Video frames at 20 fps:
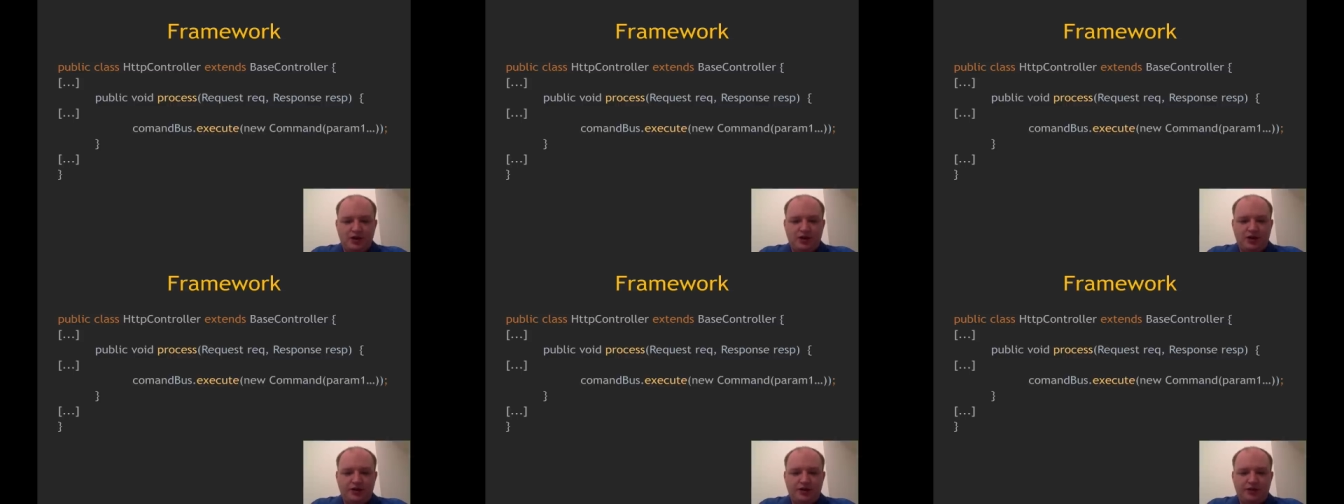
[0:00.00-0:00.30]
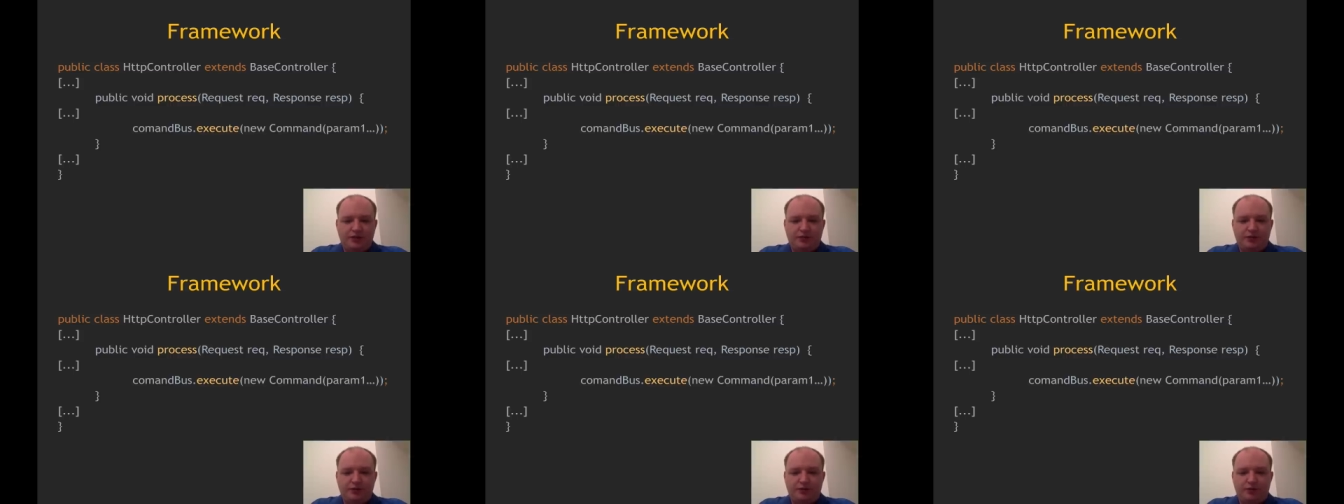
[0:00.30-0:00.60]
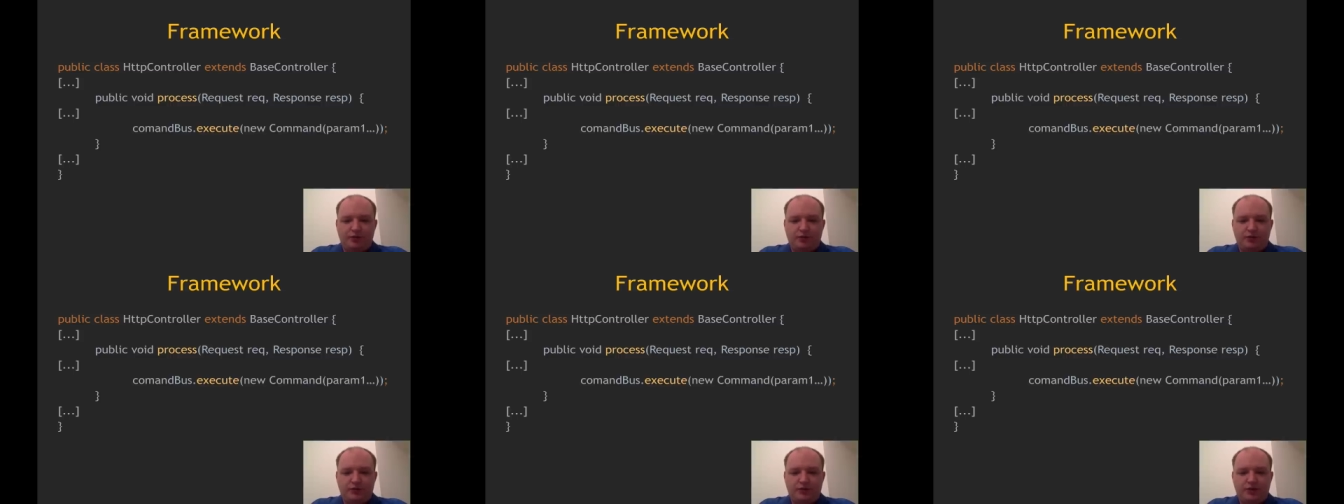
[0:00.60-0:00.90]
and then we
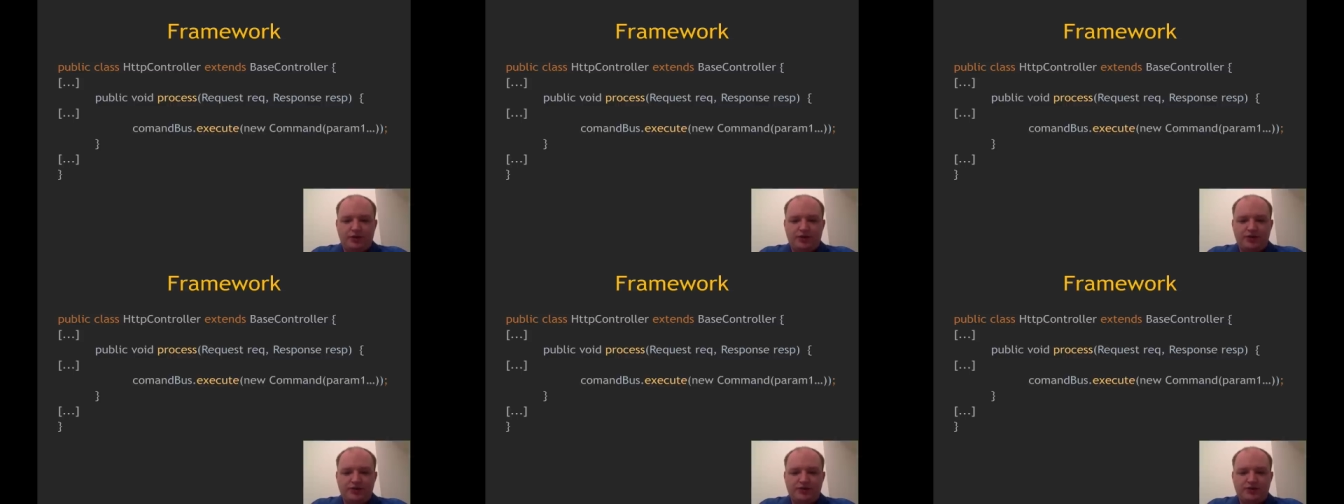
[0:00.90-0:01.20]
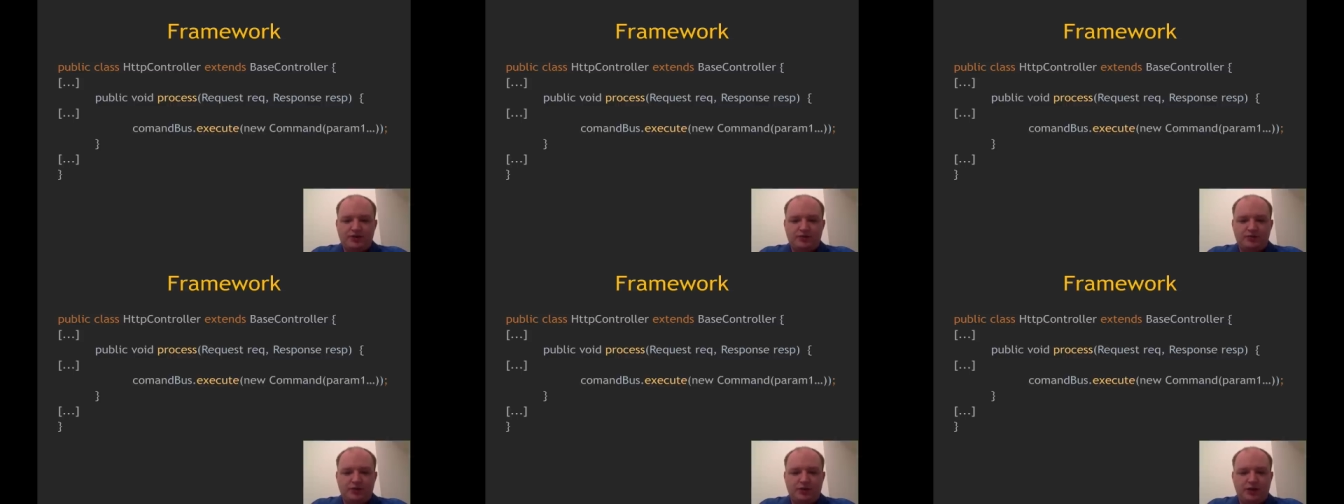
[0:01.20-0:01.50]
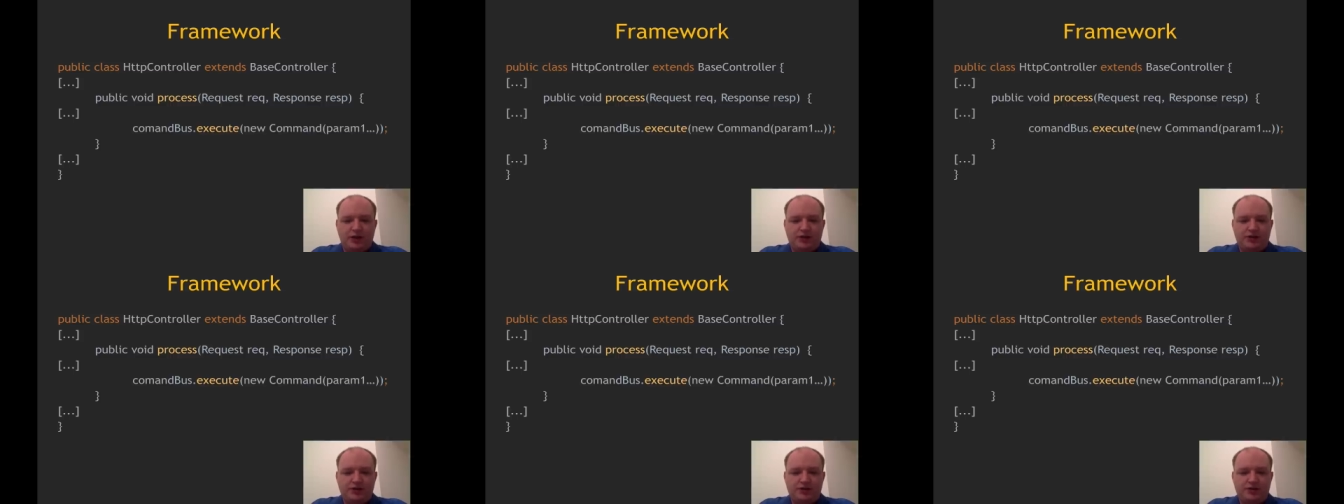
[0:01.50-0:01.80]
forward this
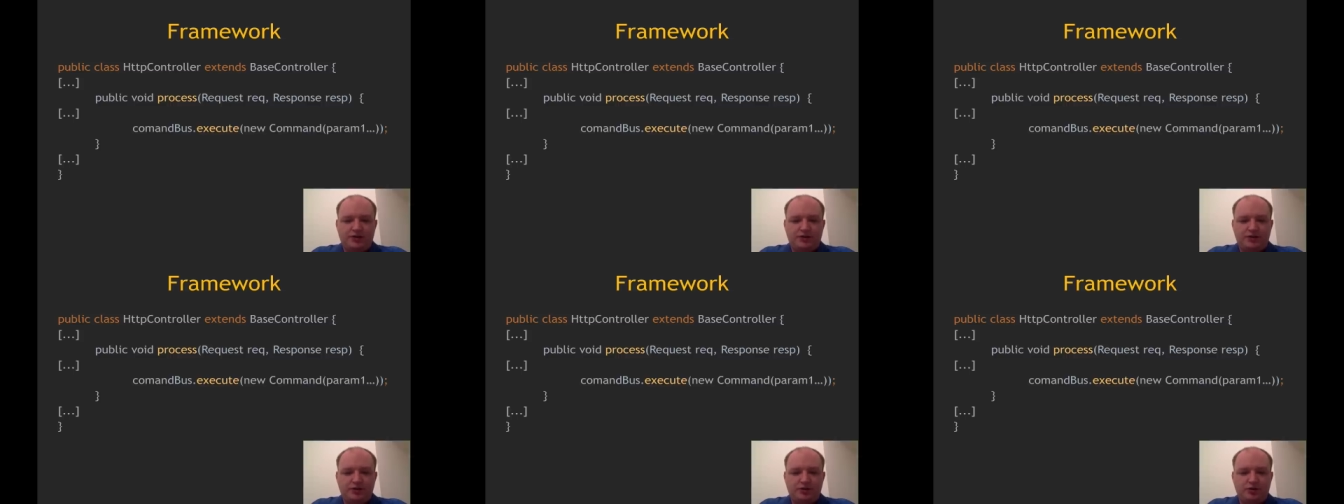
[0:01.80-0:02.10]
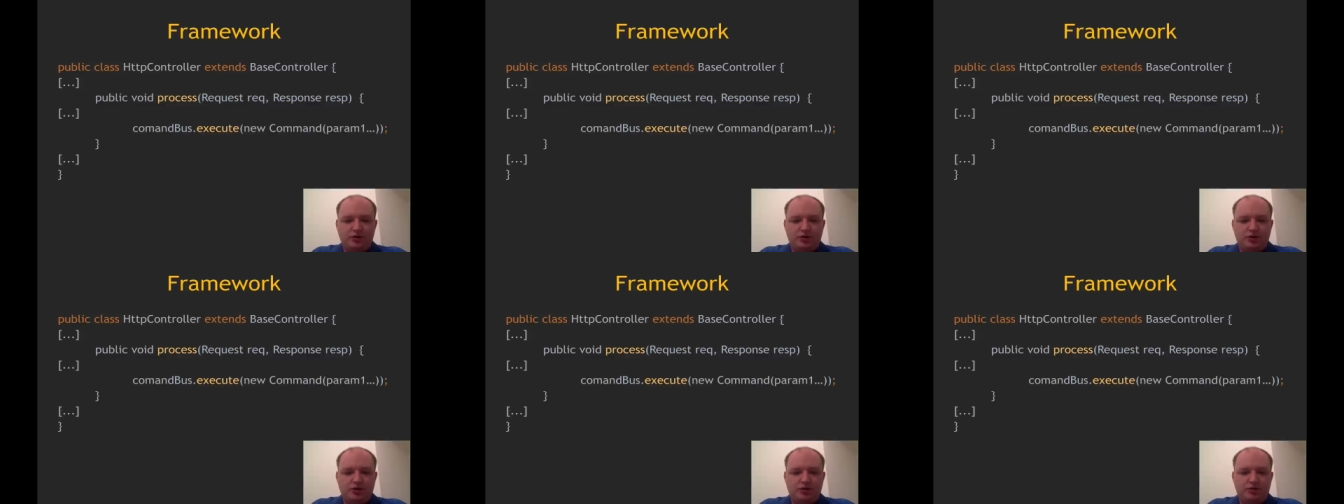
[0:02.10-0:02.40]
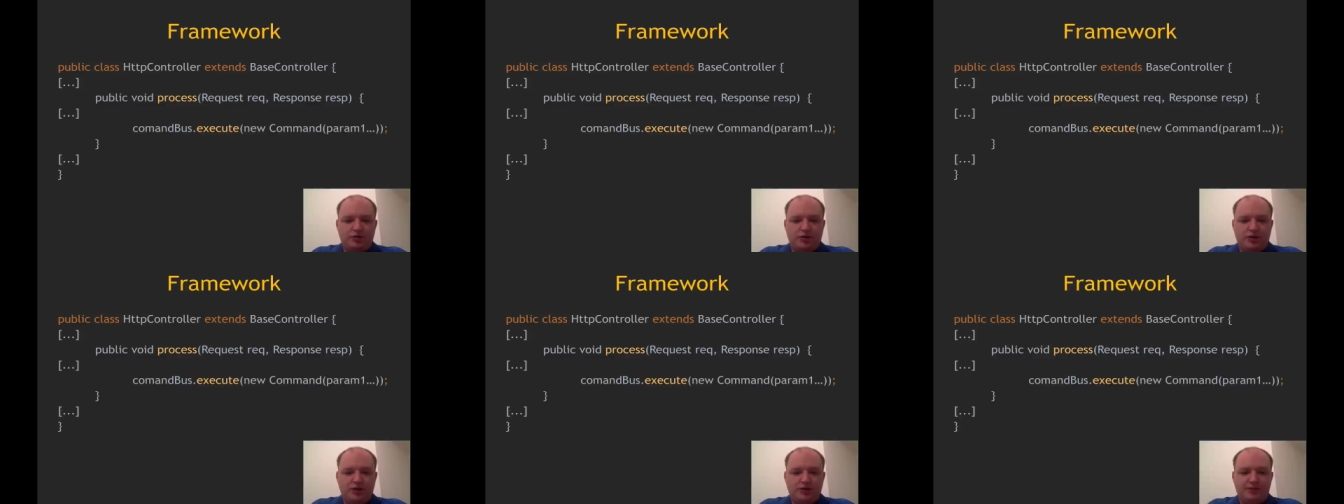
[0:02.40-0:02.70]
command to a
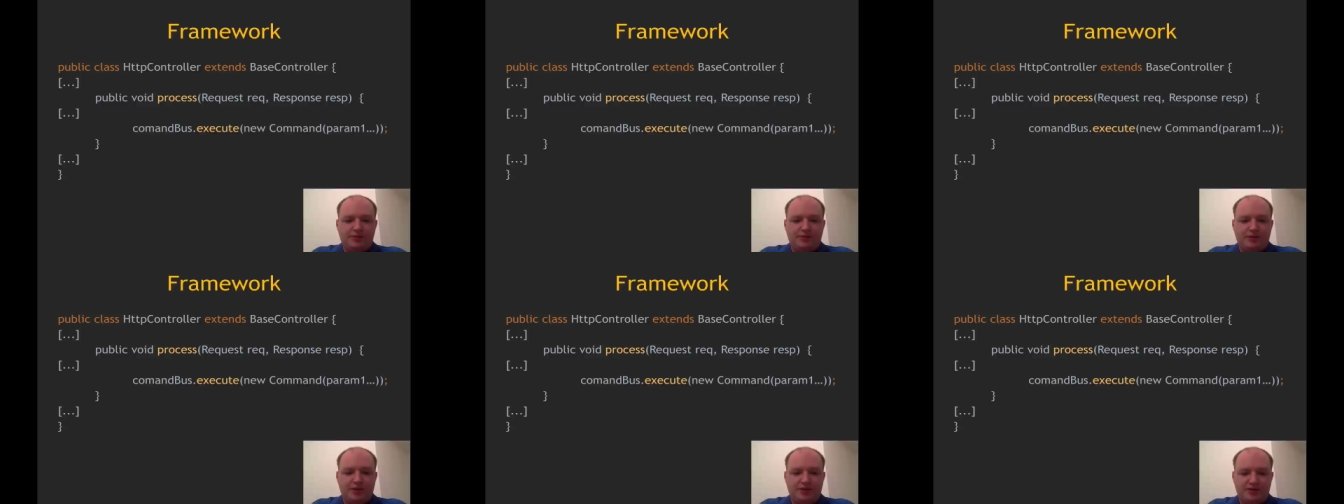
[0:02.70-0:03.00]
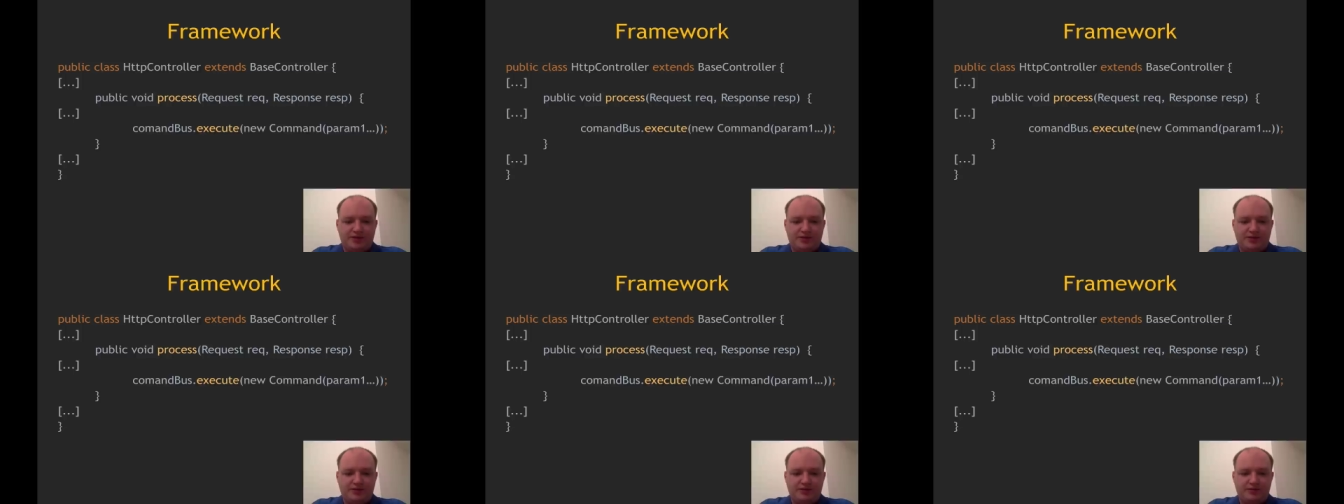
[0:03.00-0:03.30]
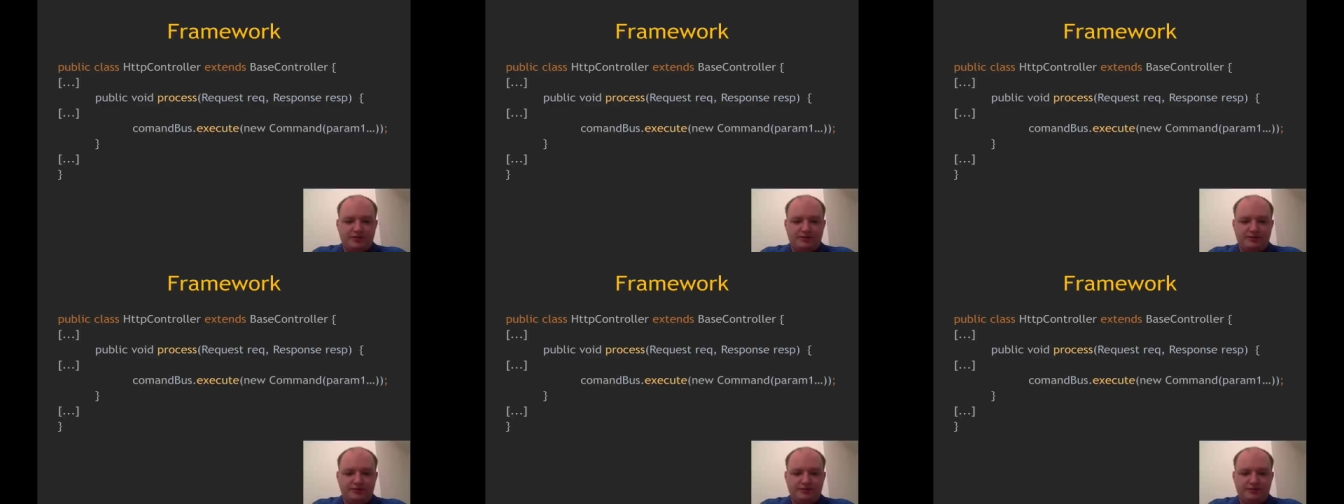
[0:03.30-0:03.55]
command bus.